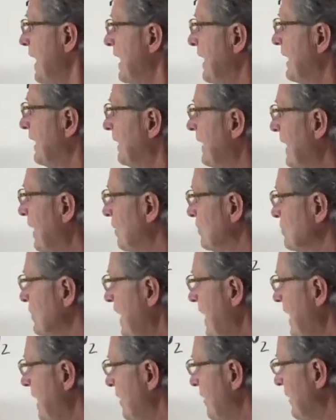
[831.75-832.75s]
and
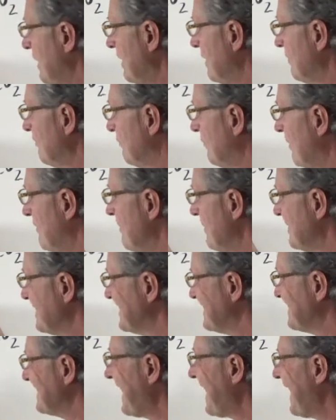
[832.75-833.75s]
allows air in from the
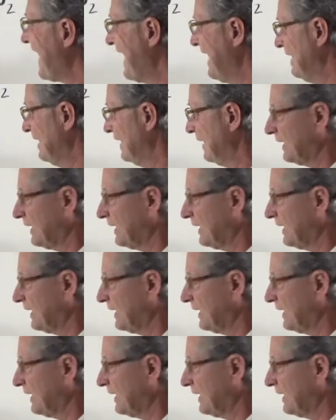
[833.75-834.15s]
side,